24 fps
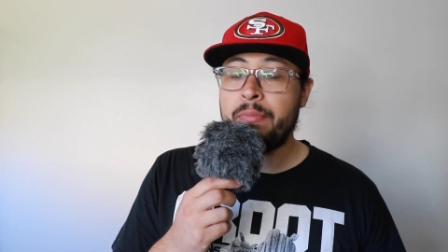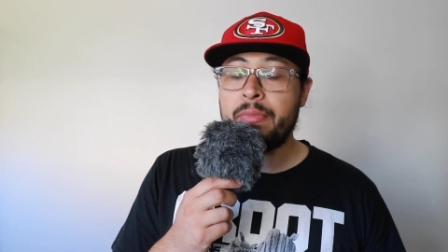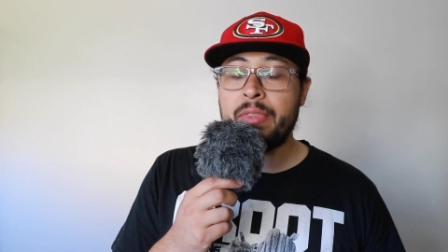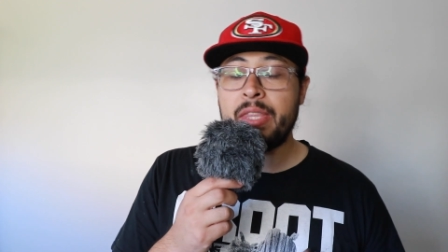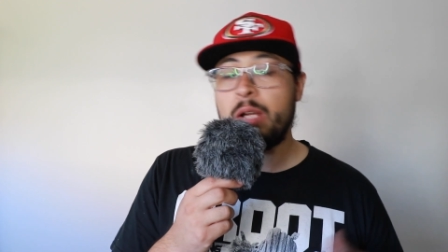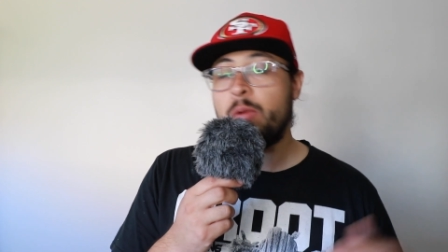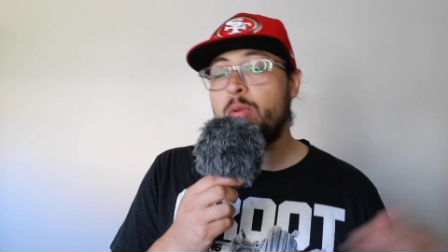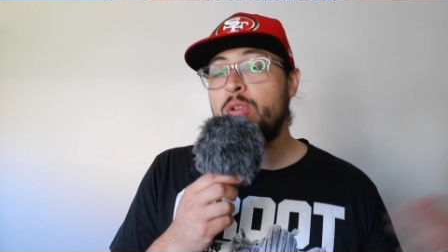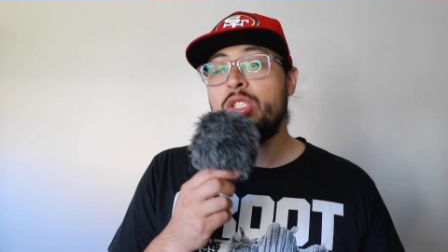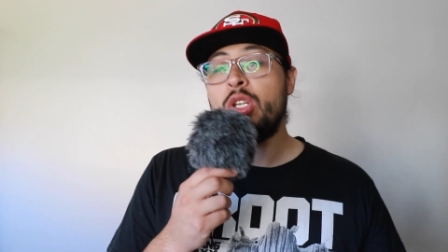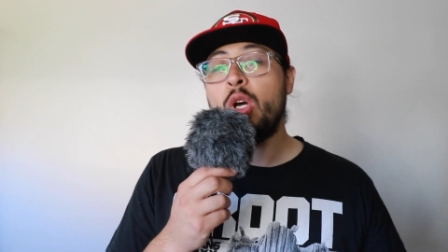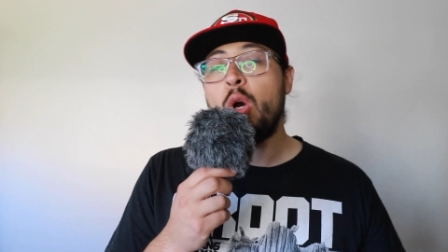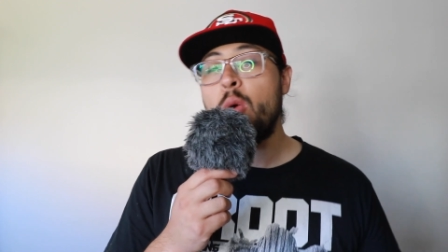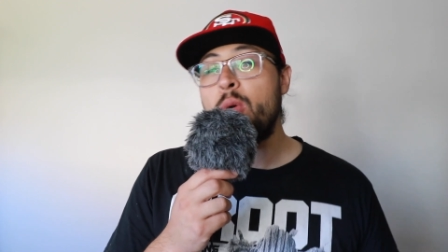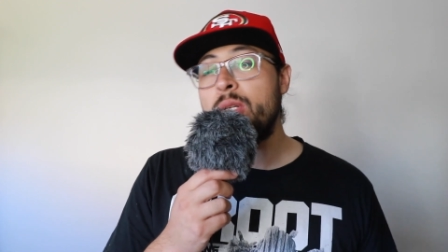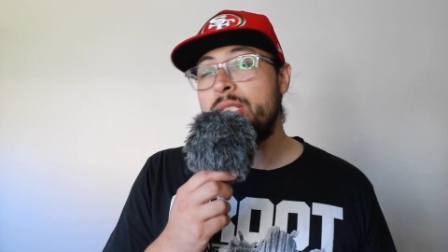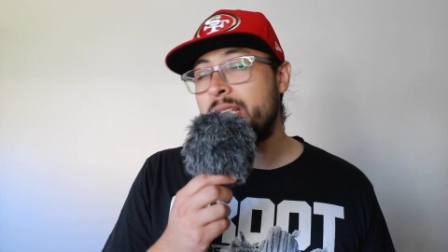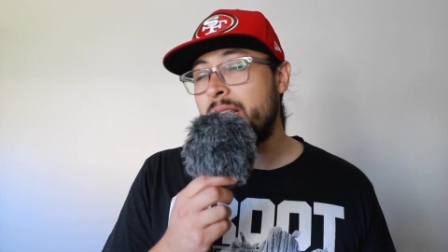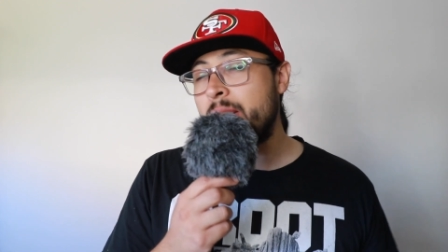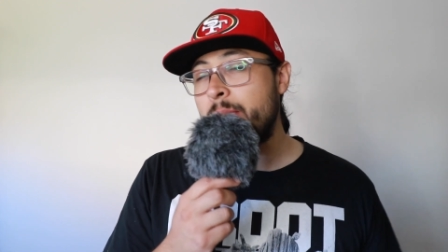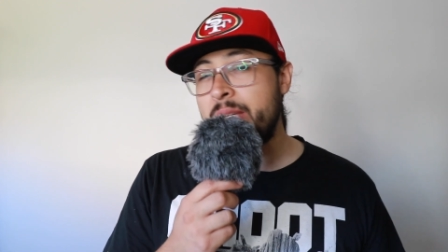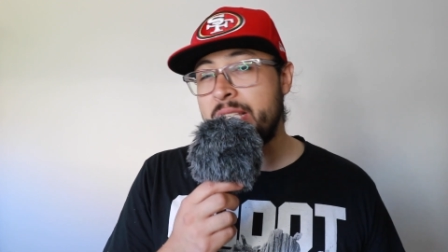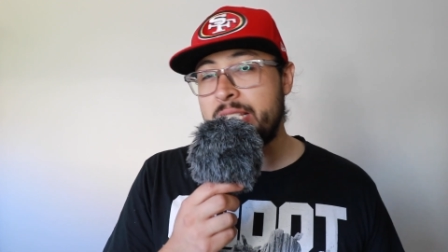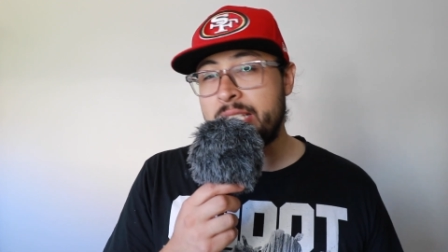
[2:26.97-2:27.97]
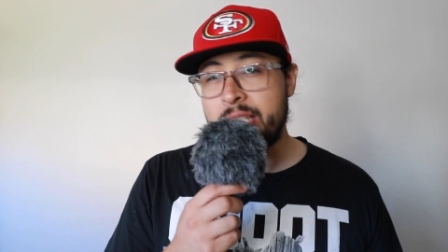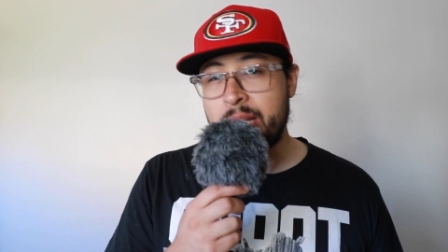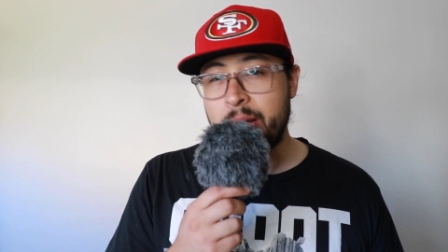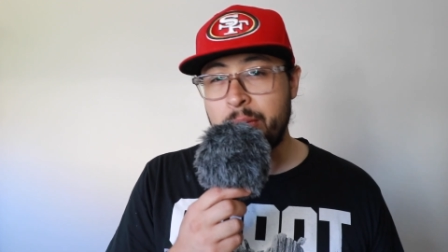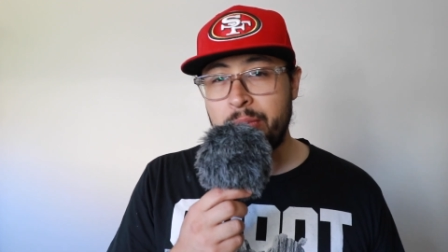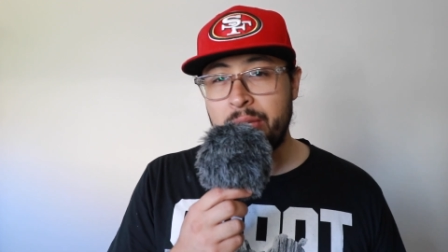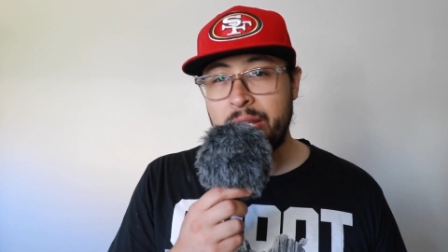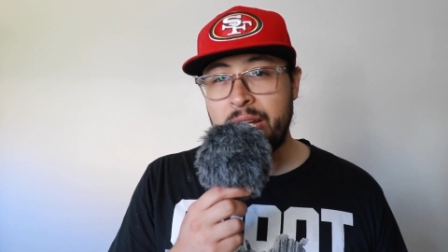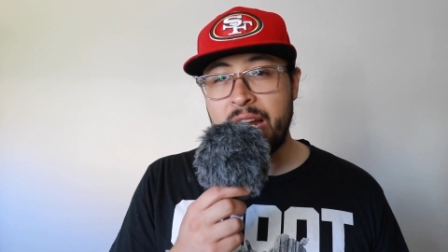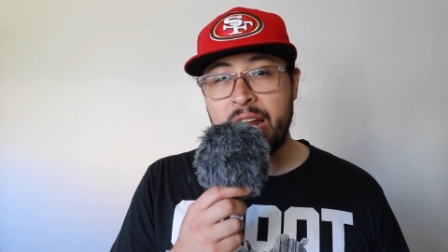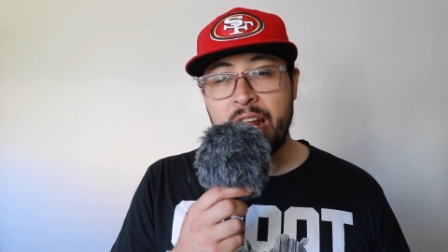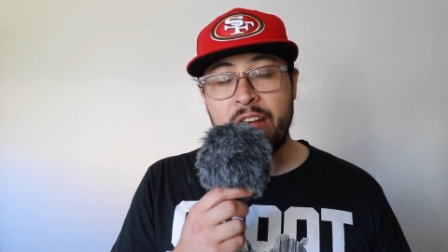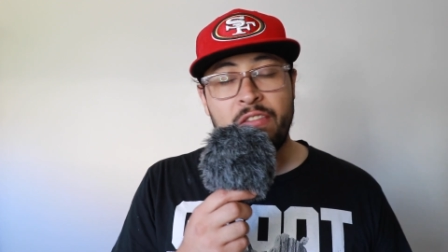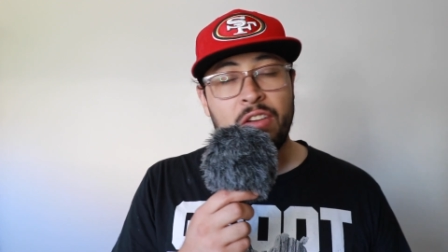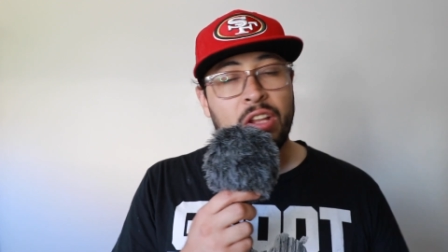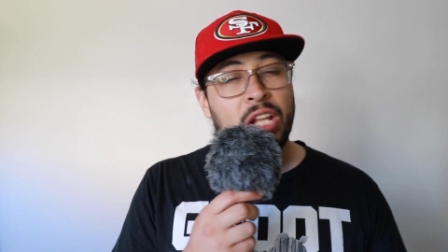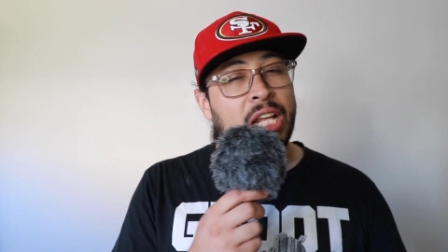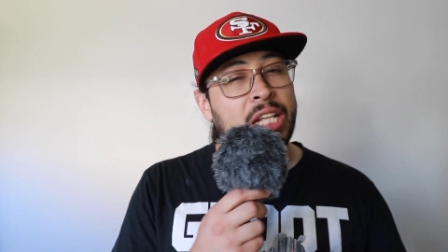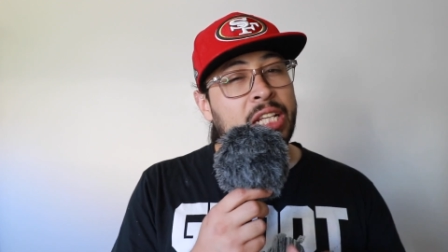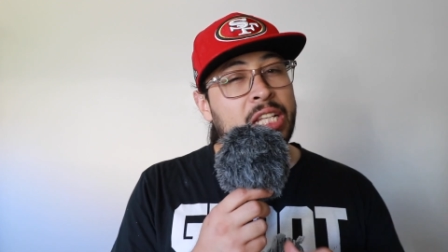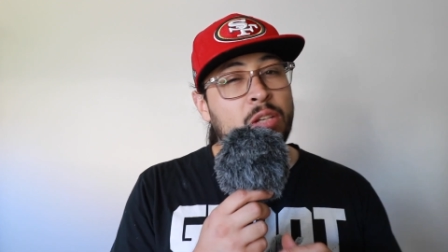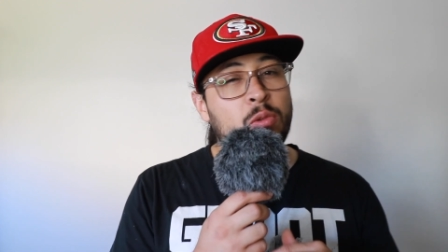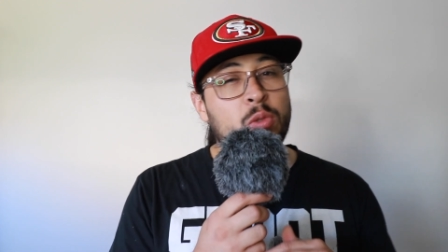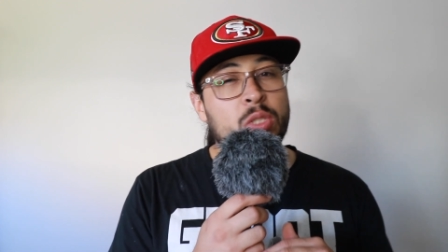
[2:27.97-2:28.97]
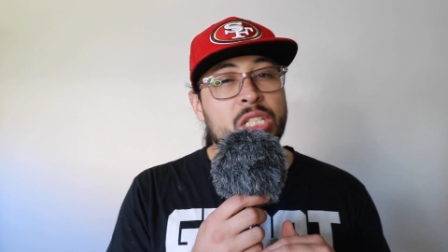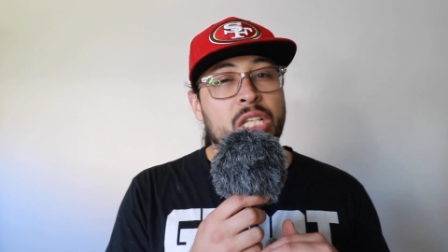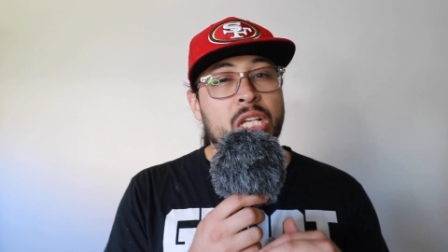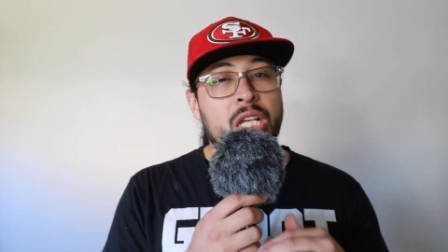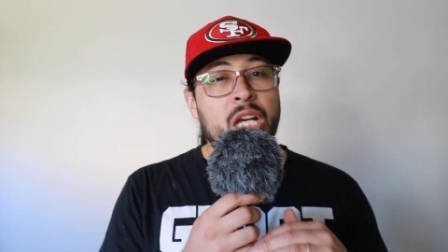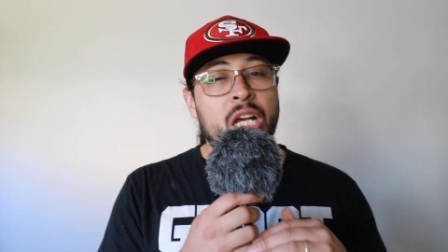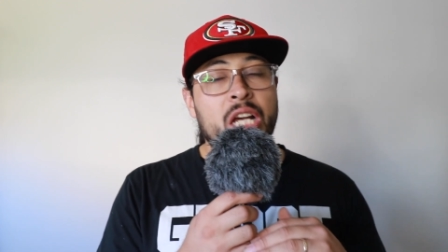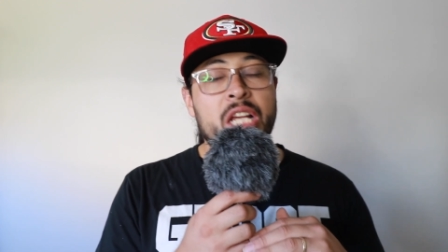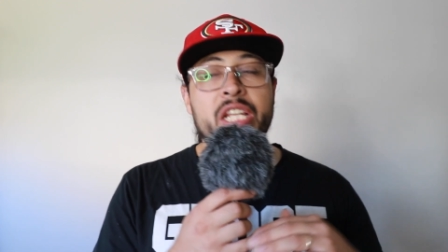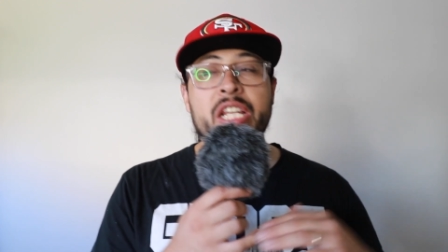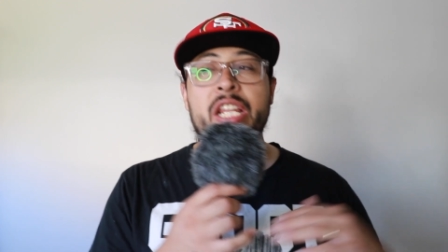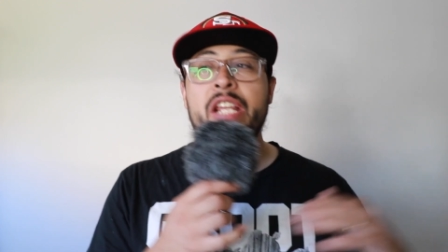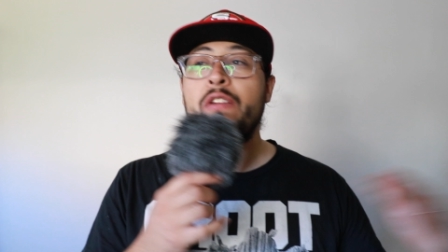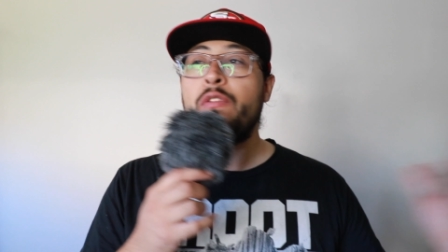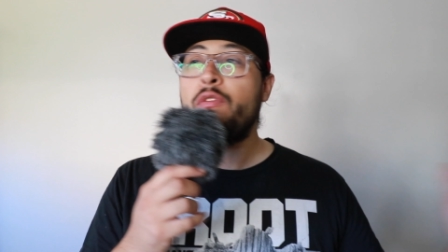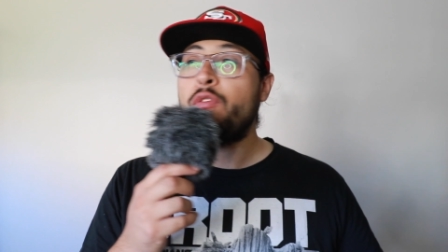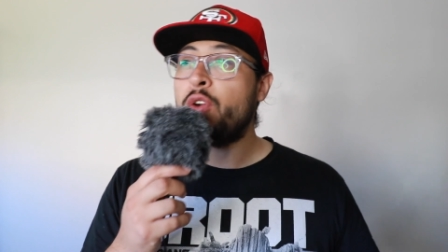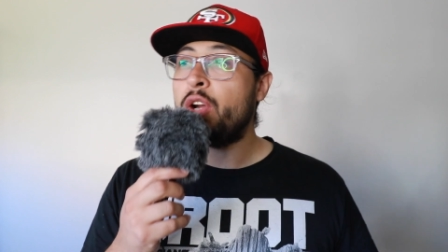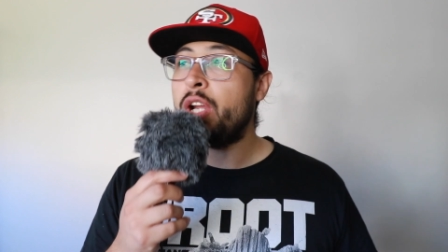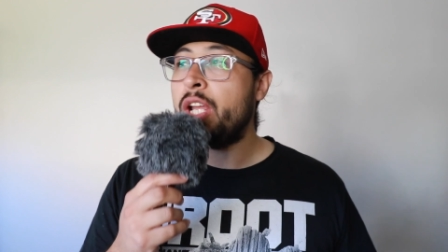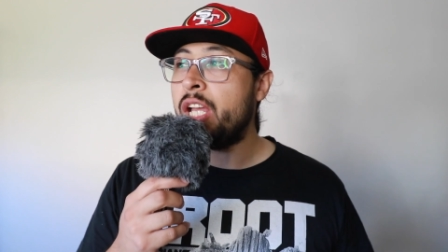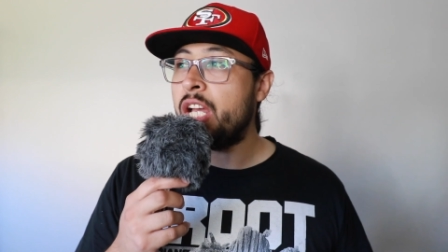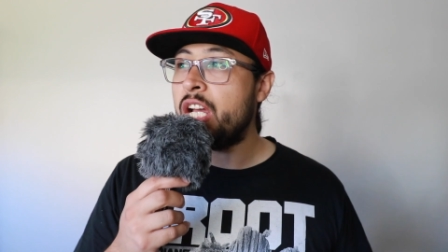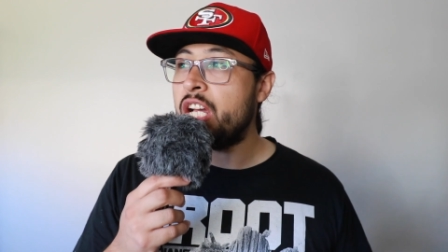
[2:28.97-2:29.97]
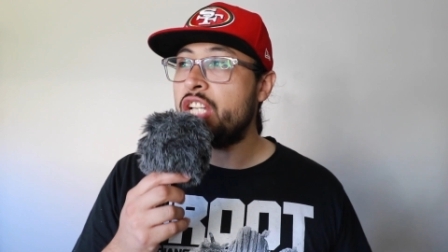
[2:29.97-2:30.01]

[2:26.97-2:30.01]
there was always going to be something. And I felt like there was a different